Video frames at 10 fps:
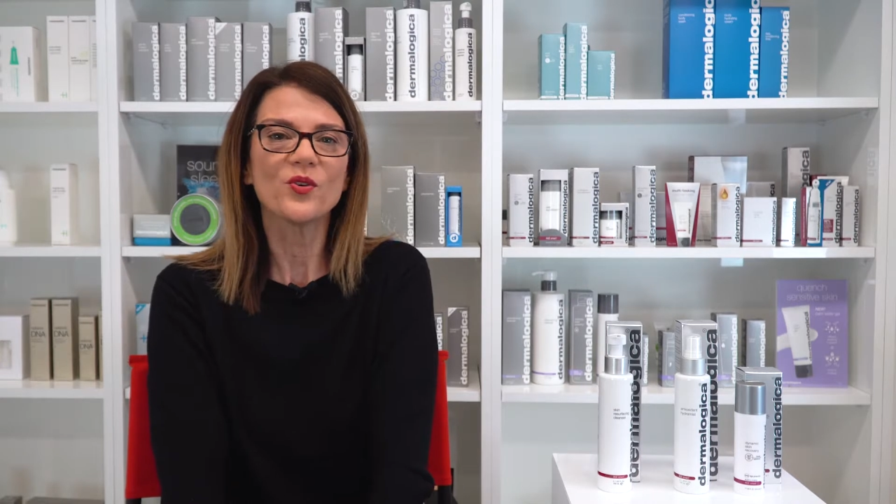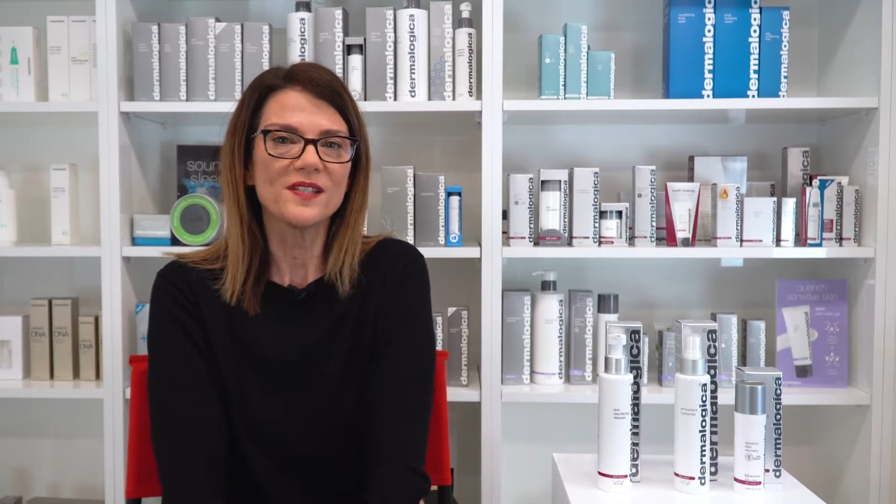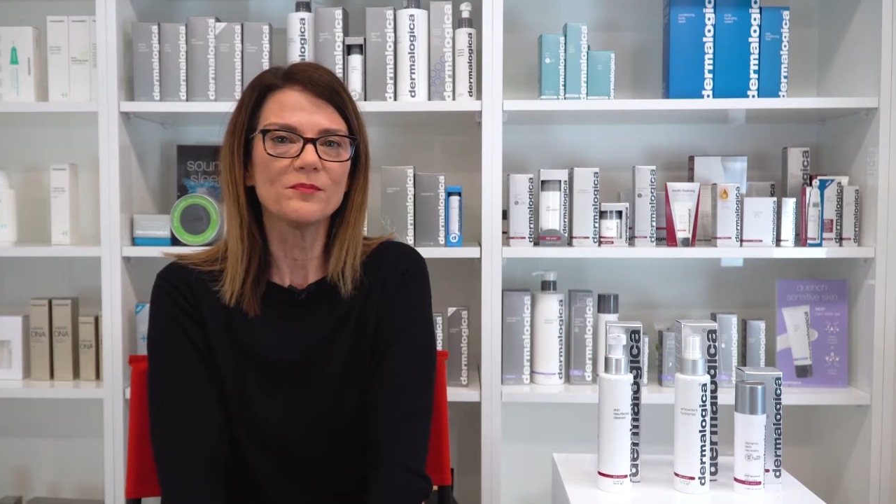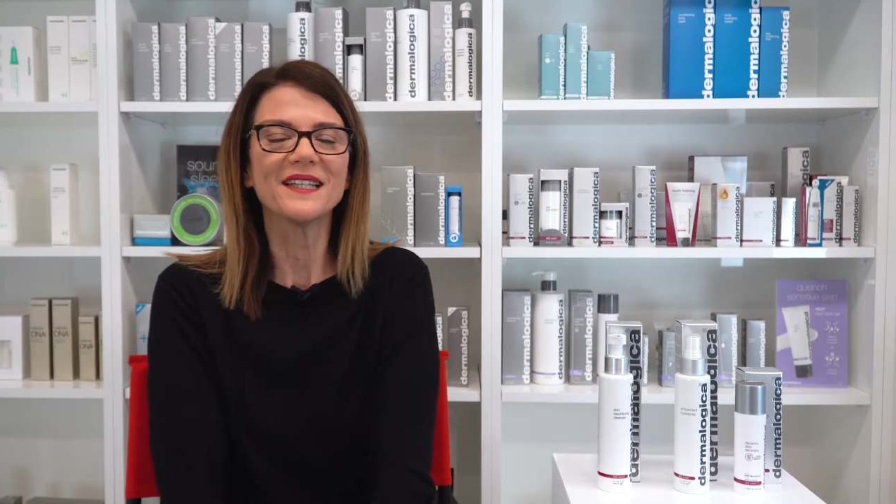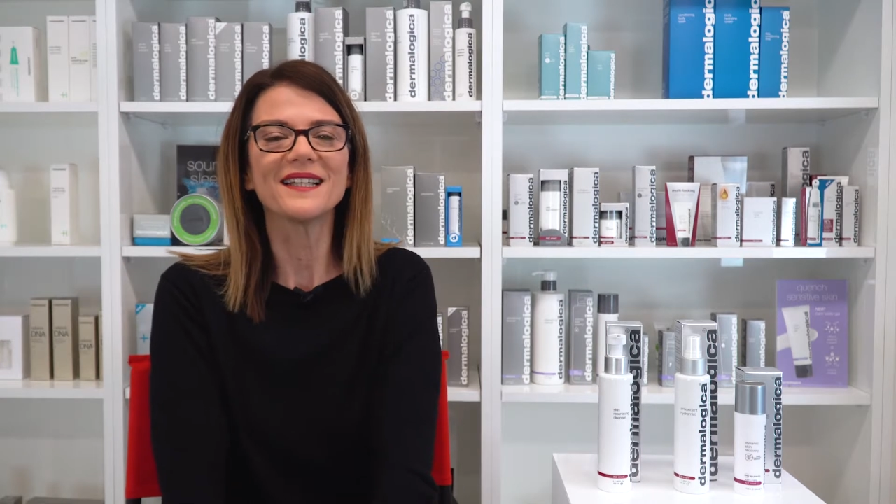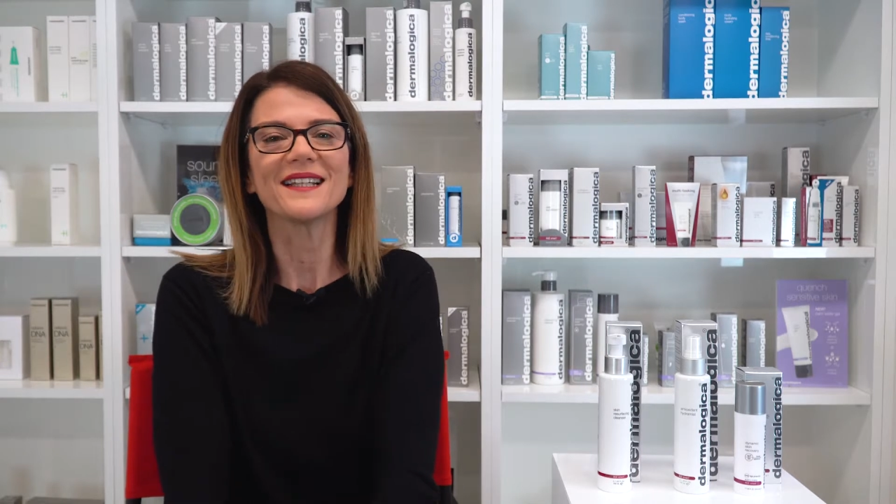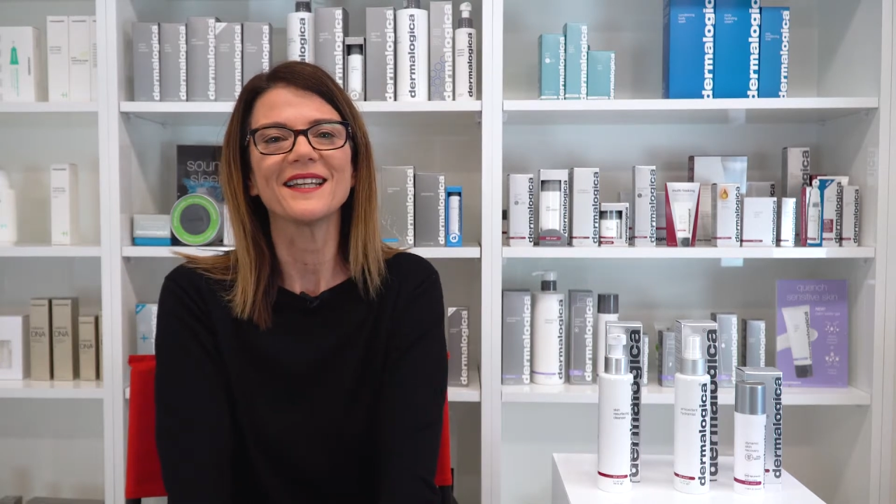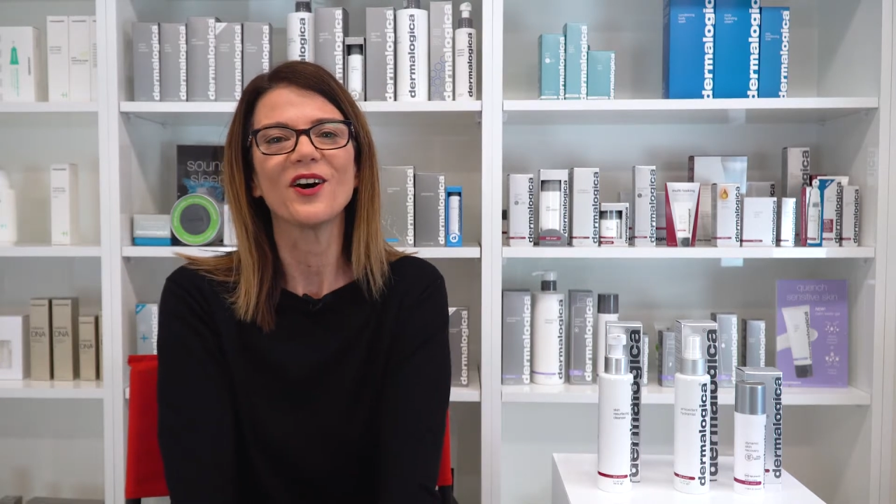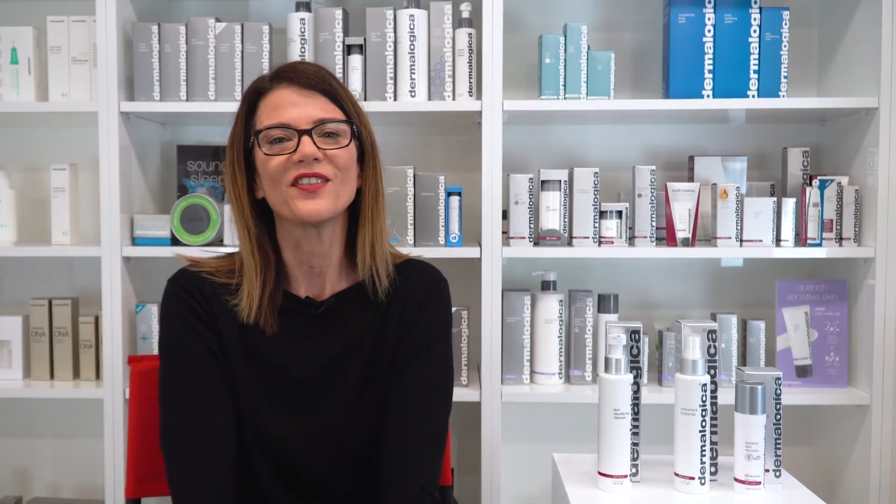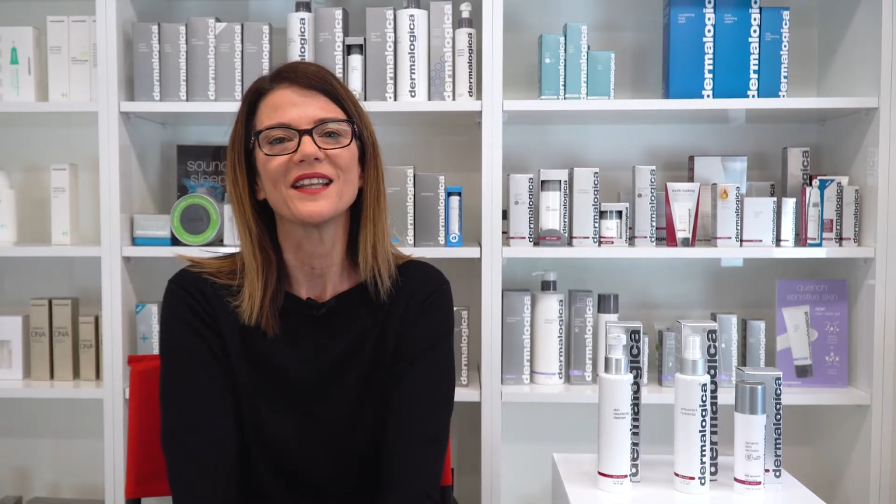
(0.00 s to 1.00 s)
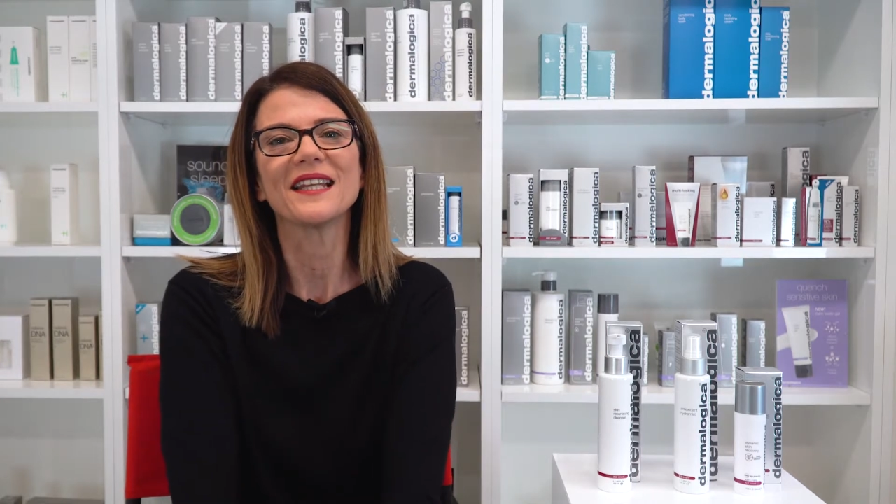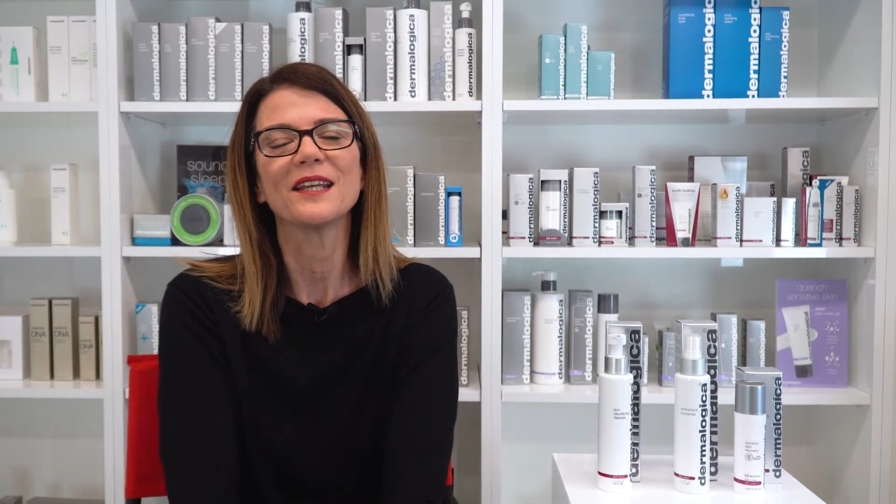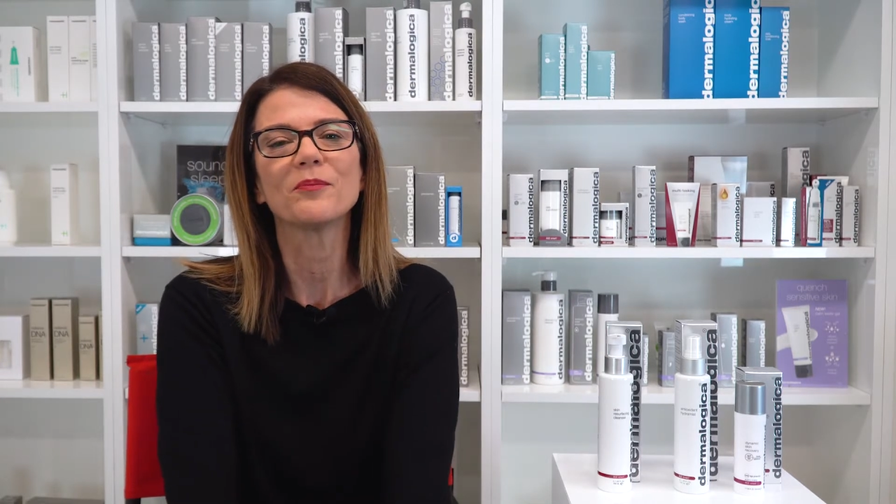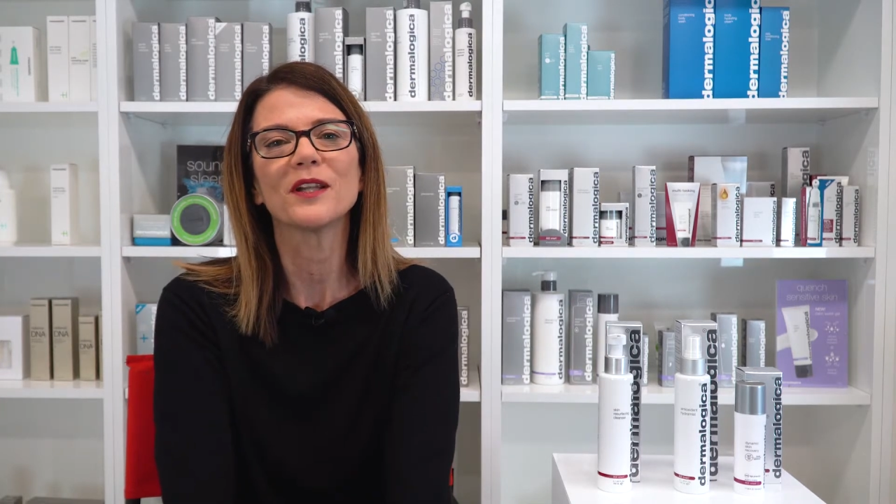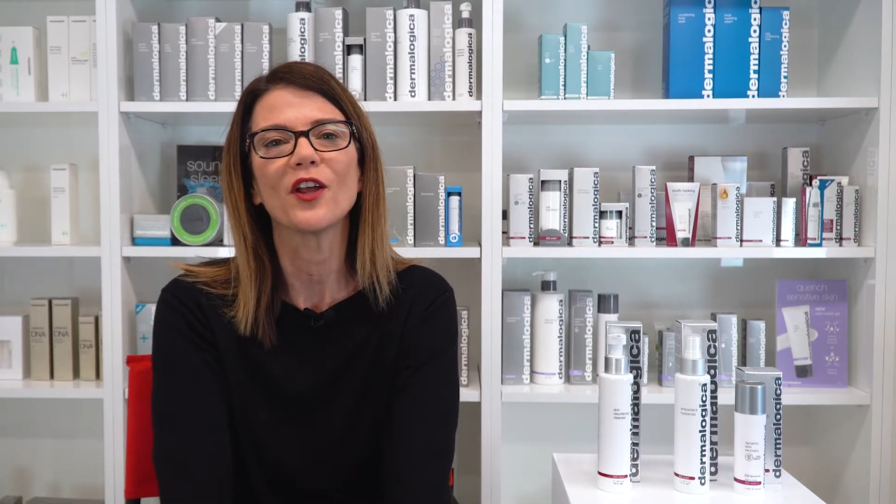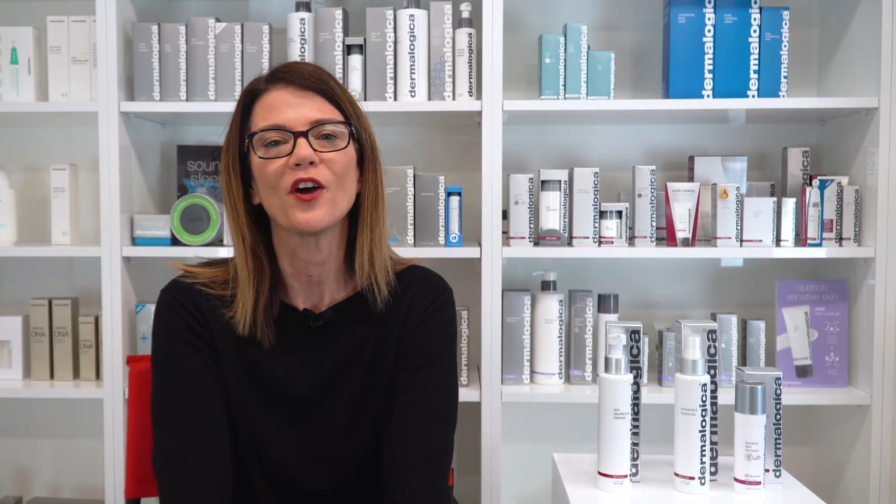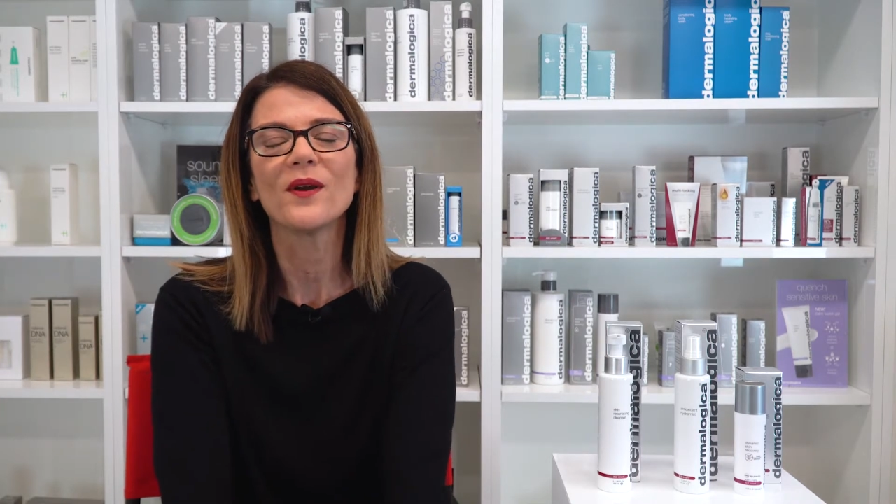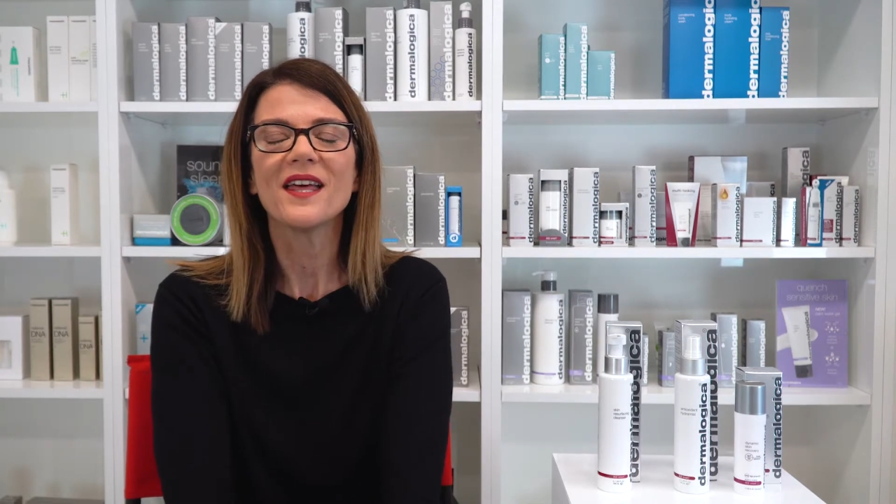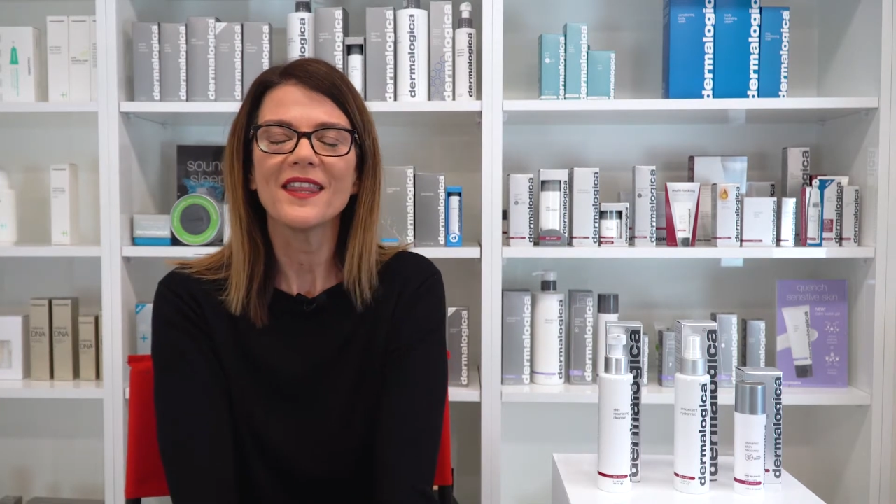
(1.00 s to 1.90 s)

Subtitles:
or simply click on the link below.